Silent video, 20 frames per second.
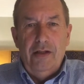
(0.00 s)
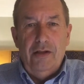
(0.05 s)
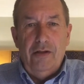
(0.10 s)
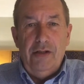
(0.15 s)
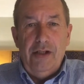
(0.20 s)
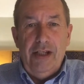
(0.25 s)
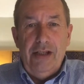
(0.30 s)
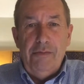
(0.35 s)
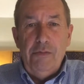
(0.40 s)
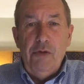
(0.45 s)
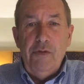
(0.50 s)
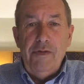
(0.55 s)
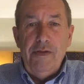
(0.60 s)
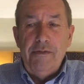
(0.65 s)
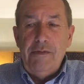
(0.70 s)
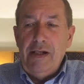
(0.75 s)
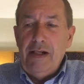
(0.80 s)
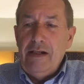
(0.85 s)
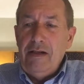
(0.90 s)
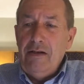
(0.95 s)
Okay,
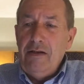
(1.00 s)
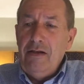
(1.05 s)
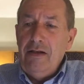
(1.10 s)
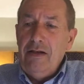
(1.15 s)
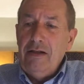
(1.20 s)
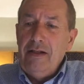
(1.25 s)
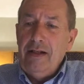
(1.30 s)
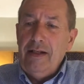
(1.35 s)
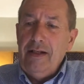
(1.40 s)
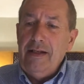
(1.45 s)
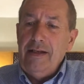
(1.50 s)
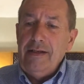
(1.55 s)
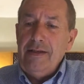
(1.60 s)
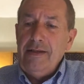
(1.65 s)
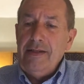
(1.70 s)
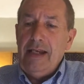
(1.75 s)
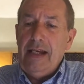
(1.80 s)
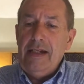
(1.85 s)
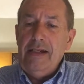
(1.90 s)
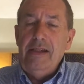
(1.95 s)
moving right along,
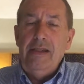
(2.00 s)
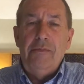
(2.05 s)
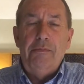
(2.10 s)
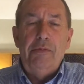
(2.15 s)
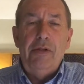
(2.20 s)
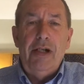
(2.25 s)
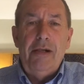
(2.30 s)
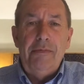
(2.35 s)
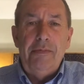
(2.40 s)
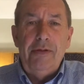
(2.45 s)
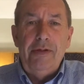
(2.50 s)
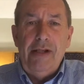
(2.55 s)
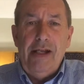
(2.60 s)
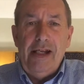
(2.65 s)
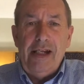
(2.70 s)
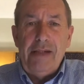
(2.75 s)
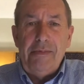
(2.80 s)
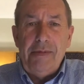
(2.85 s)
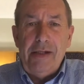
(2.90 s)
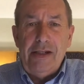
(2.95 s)
setting the proper
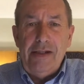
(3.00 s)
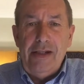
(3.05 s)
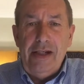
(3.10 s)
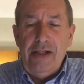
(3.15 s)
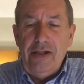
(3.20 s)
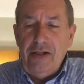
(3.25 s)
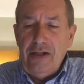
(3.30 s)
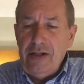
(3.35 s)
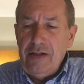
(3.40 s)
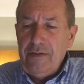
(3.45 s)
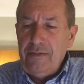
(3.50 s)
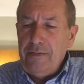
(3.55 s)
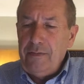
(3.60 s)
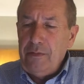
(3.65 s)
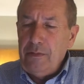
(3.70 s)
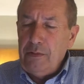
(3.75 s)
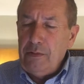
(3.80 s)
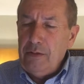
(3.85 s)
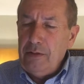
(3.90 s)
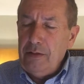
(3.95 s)
expectations
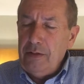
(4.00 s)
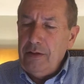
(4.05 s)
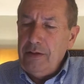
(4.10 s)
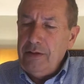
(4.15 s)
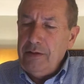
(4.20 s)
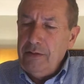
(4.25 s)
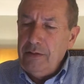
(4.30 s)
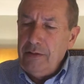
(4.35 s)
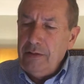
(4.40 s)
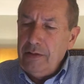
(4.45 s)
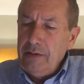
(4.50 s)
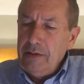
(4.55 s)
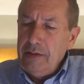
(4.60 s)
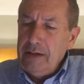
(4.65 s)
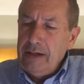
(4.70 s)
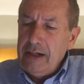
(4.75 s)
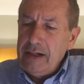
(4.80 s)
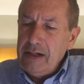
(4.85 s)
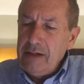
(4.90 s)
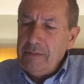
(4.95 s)
for your
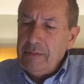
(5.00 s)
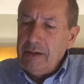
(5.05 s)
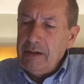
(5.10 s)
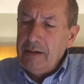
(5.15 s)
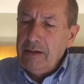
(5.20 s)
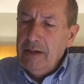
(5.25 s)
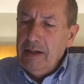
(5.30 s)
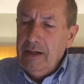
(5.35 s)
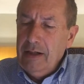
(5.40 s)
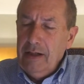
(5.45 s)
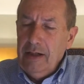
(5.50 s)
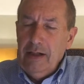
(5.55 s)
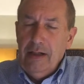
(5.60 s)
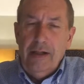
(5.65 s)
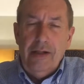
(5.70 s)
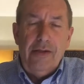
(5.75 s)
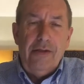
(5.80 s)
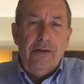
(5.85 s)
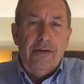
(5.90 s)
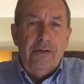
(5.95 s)
customer.
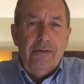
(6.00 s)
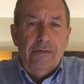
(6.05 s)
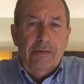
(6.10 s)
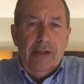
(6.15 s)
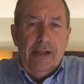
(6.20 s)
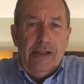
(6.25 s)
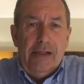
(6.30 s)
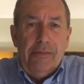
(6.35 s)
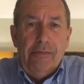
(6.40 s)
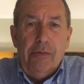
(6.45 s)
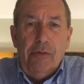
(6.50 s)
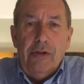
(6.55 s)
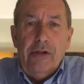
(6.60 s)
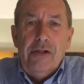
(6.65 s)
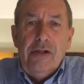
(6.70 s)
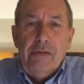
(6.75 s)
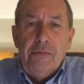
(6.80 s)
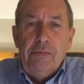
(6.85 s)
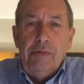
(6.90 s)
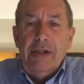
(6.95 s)
So it's
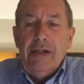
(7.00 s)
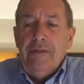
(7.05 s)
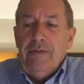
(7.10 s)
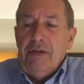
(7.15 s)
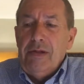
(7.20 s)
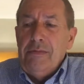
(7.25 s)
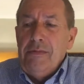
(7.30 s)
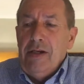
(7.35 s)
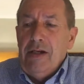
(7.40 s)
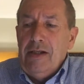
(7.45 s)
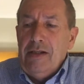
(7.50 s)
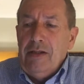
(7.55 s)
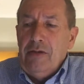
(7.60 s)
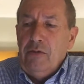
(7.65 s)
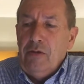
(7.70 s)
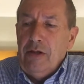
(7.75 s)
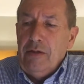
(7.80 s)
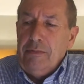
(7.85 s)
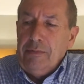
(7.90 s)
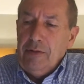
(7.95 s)
important to brief them on the
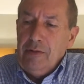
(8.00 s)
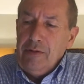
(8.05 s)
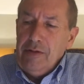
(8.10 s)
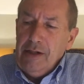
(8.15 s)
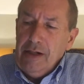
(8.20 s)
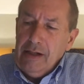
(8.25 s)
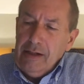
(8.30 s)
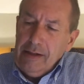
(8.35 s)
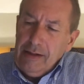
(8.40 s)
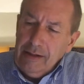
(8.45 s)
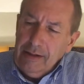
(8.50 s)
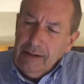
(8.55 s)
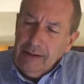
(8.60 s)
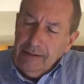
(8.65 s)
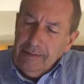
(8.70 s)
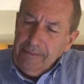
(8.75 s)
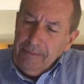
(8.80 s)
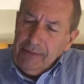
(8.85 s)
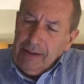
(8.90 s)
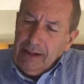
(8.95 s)
order process,
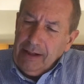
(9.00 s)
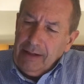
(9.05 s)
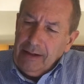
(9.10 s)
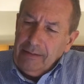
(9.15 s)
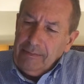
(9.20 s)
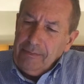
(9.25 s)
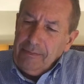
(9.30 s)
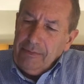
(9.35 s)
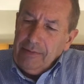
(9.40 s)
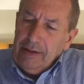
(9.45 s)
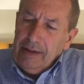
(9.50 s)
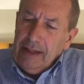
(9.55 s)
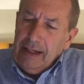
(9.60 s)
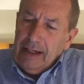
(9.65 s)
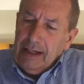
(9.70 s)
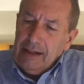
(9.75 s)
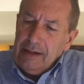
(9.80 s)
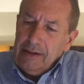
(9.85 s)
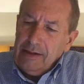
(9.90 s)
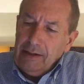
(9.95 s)

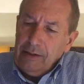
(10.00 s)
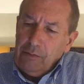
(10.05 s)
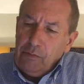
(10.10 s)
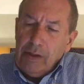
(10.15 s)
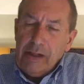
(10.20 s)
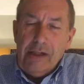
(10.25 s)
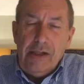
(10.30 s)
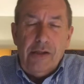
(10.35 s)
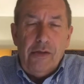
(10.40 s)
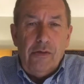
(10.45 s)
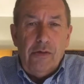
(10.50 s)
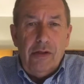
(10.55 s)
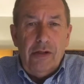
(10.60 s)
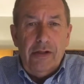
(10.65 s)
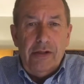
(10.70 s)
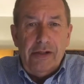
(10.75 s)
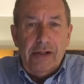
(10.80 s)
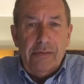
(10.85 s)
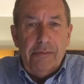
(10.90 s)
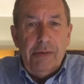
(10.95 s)
that once the
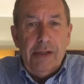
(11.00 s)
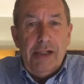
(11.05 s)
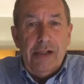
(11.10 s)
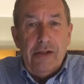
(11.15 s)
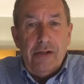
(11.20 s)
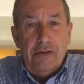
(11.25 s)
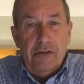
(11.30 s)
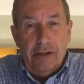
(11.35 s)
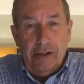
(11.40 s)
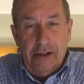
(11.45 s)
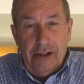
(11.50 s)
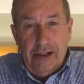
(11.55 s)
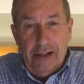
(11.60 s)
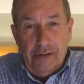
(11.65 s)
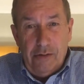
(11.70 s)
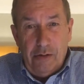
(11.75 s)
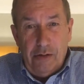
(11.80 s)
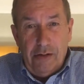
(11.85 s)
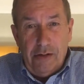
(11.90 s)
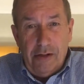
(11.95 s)
order is complete, you're going to get
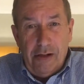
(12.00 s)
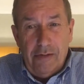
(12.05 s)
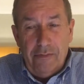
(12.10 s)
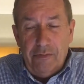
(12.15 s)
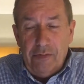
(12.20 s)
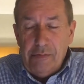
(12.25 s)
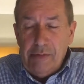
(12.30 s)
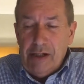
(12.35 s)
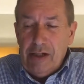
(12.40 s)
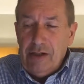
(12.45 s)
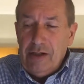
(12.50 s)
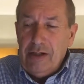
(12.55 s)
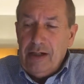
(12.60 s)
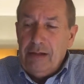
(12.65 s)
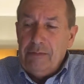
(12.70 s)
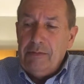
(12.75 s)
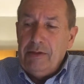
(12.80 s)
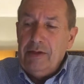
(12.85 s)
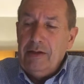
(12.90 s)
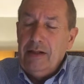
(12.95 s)
an order confirmation
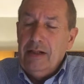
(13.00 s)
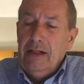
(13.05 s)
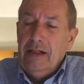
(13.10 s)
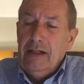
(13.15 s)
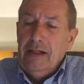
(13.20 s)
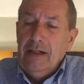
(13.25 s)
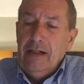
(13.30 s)
number.